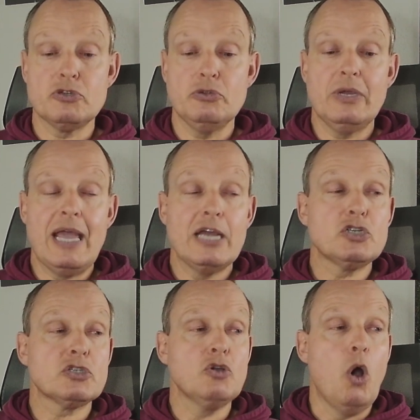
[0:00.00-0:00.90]
So you can't
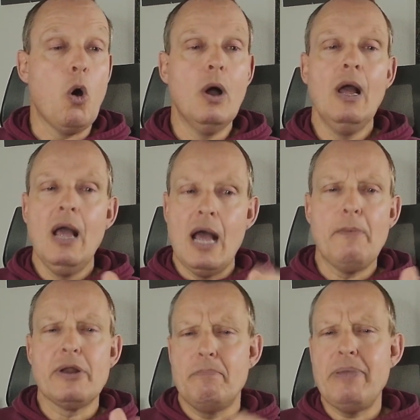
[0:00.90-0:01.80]
just go, I'm
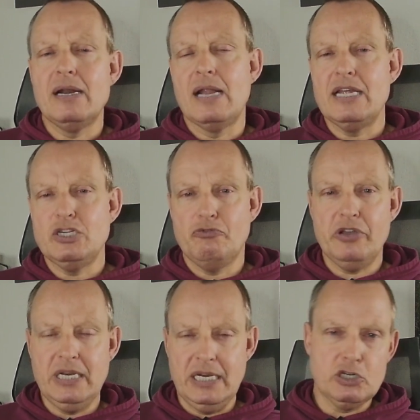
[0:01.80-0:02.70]
going to penalize you for
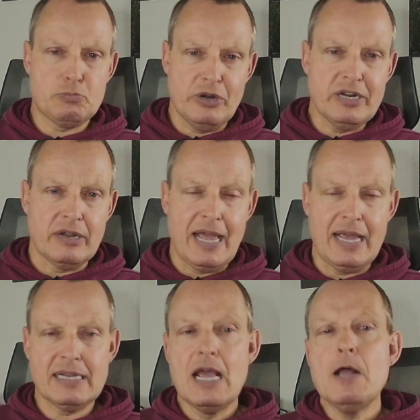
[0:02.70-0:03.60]
eating the sprinkler head.